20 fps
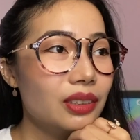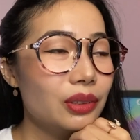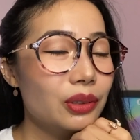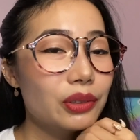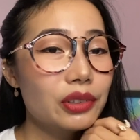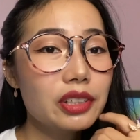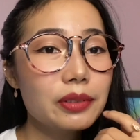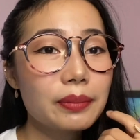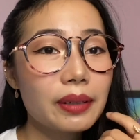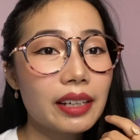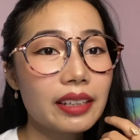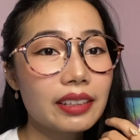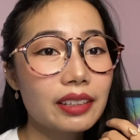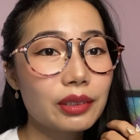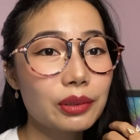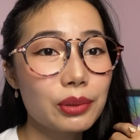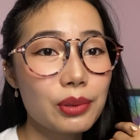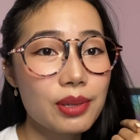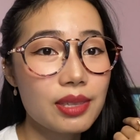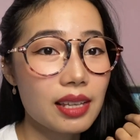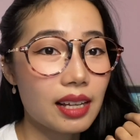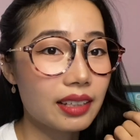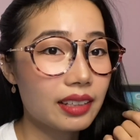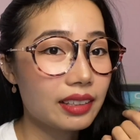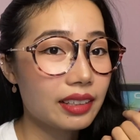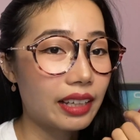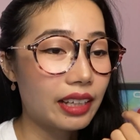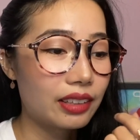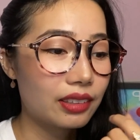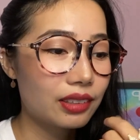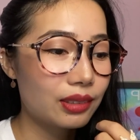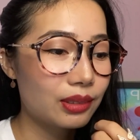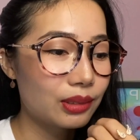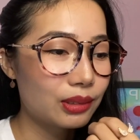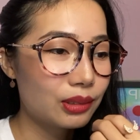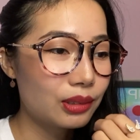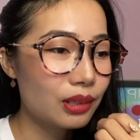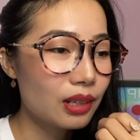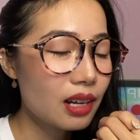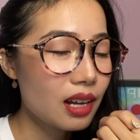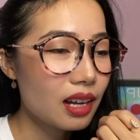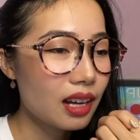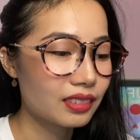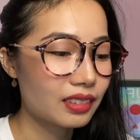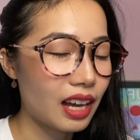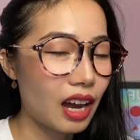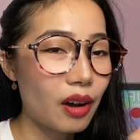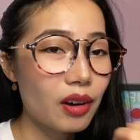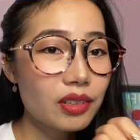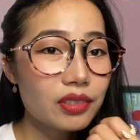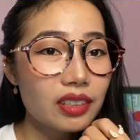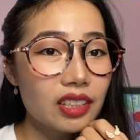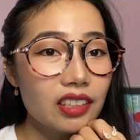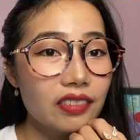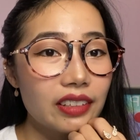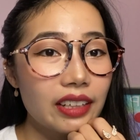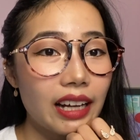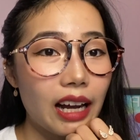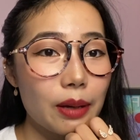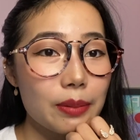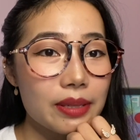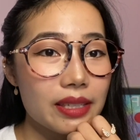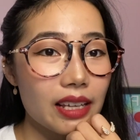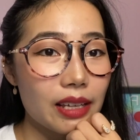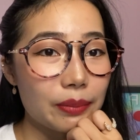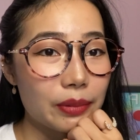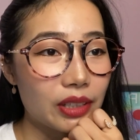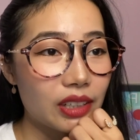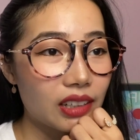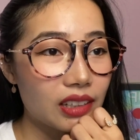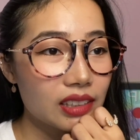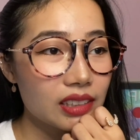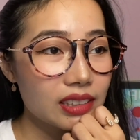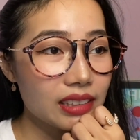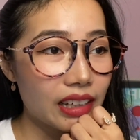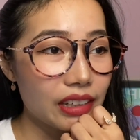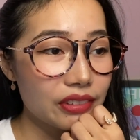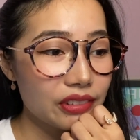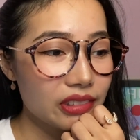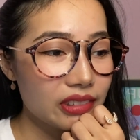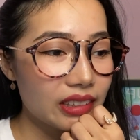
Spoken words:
During my year 2 studying in NTU, I was really very upset because I feel